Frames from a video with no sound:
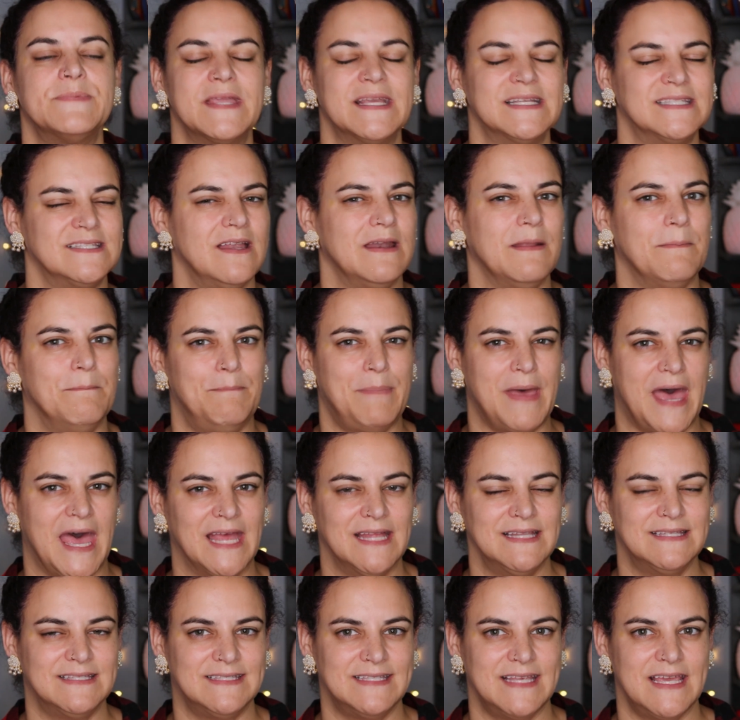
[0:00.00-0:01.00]
It's not a
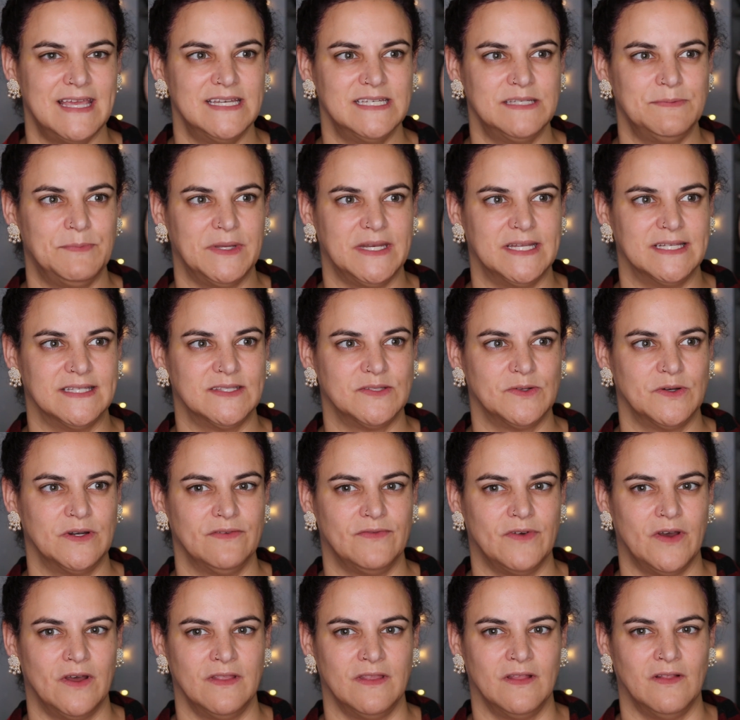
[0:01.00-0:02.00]
bad scent, but it's sort
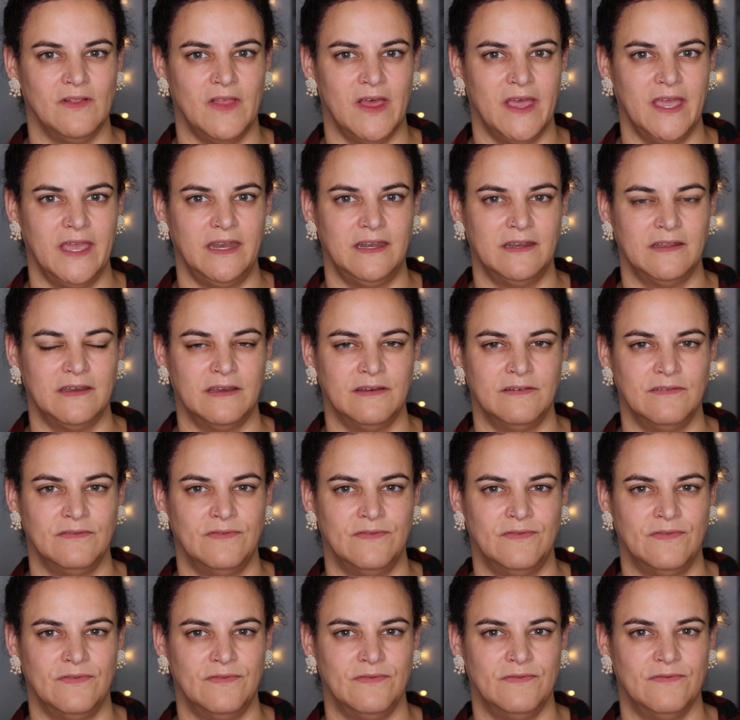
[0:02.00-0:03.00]
of on the line
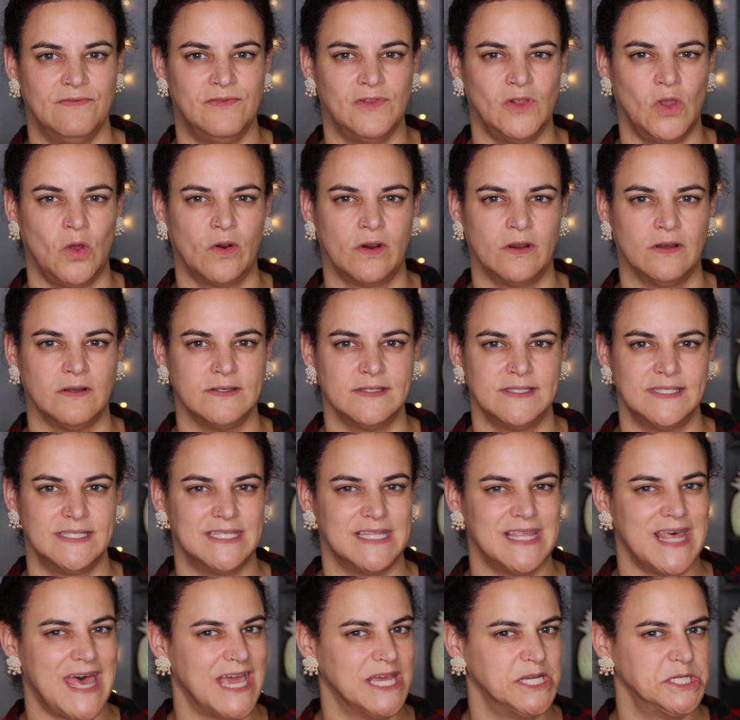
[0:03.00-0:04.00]
of floral
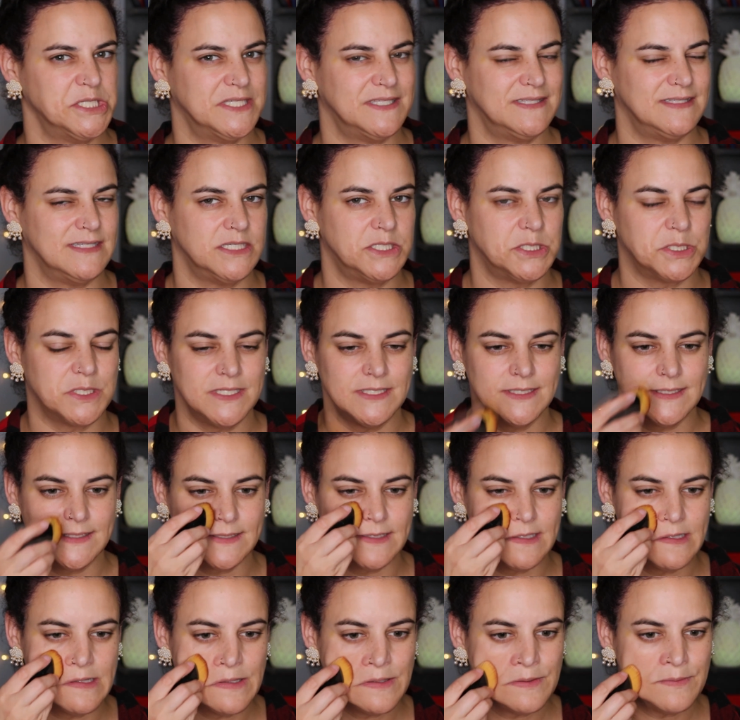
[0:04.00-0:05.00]
slash
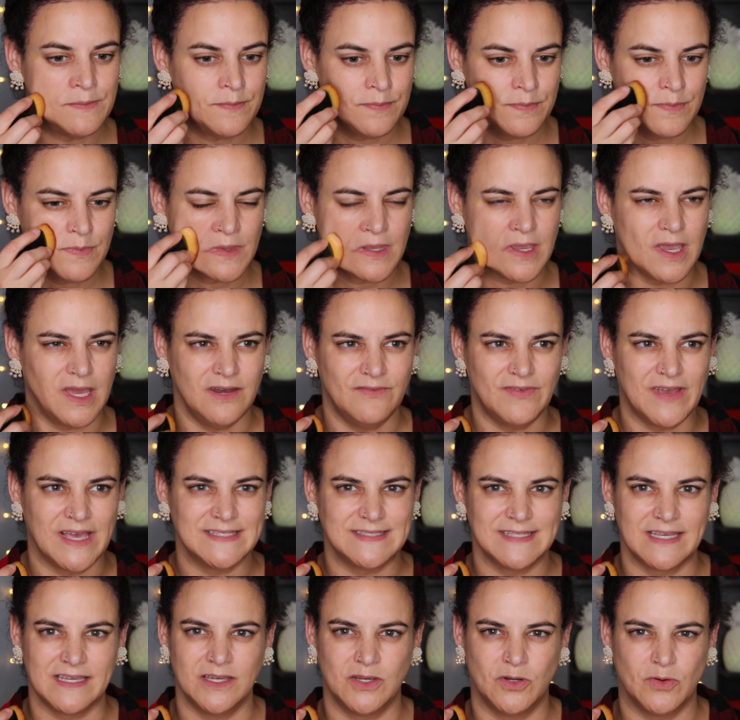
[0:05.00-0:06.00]
citrus. Kind of
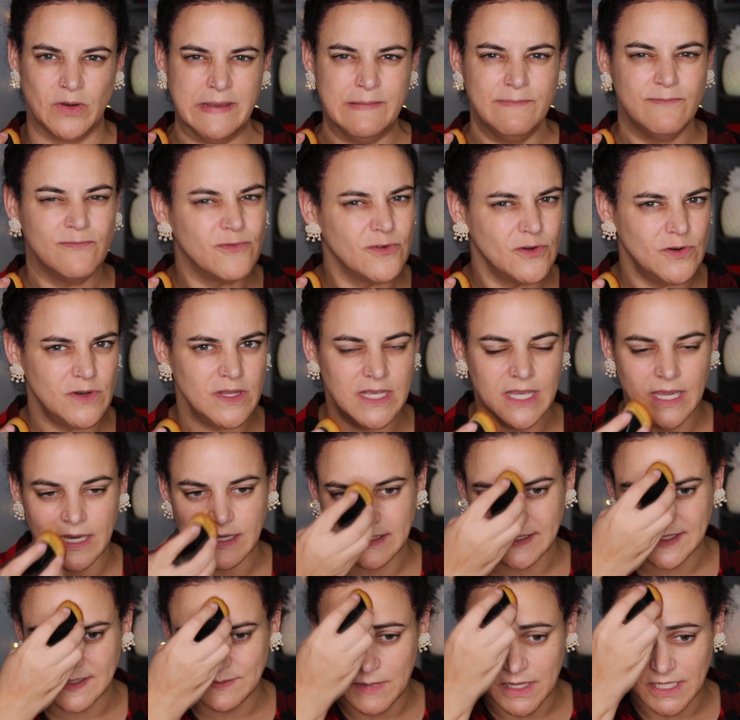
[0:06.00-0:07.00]
has like a grapefruity
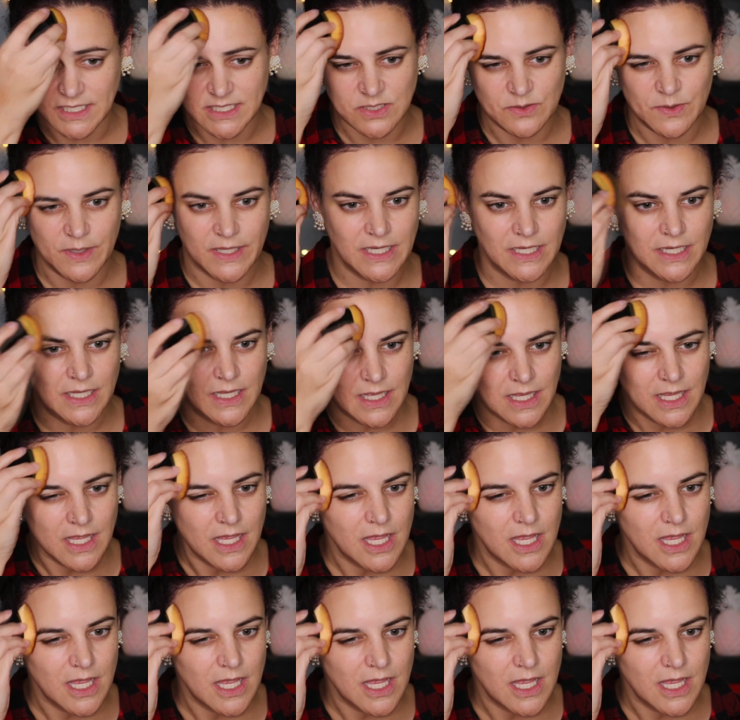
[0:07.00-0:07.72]
kind of smell to it.